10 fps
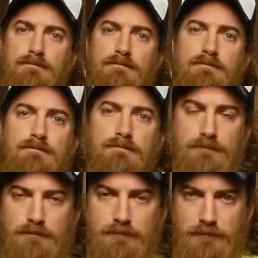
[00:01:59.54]

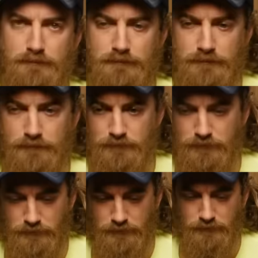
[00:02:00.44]

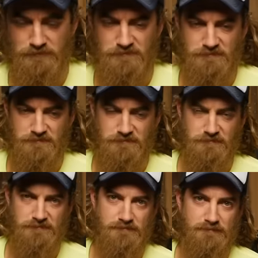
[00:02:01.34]

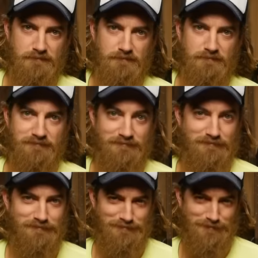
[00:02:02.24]

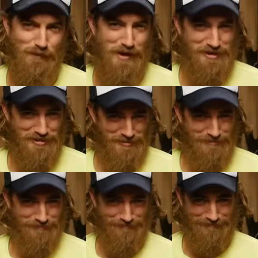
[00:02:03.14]

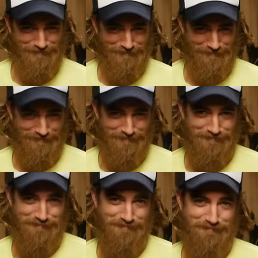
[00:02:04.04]

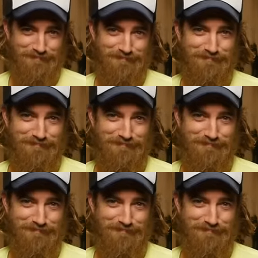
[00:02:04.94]
(not speaking)